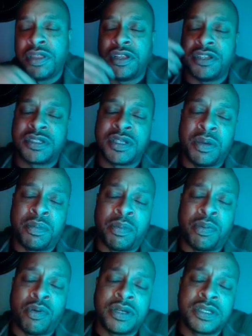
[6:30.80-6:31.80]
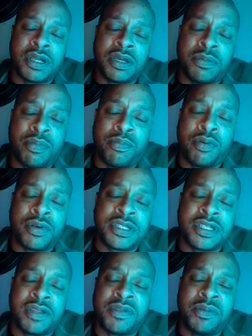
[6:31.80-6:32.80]
there's a proportion a
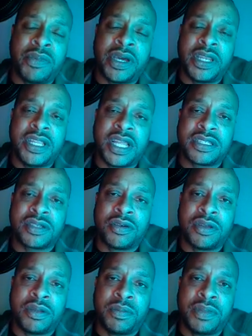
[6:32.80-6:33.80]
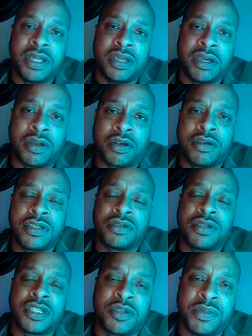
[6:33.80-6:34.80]
portion of the money that's going to be a
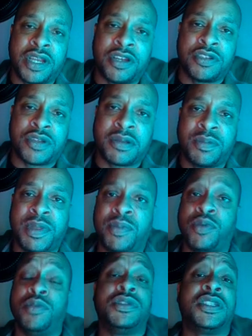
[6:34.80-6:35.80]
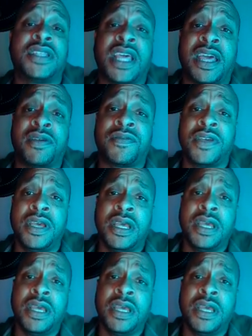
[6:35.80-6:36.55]
crystal that's going to be airdropped to people who just have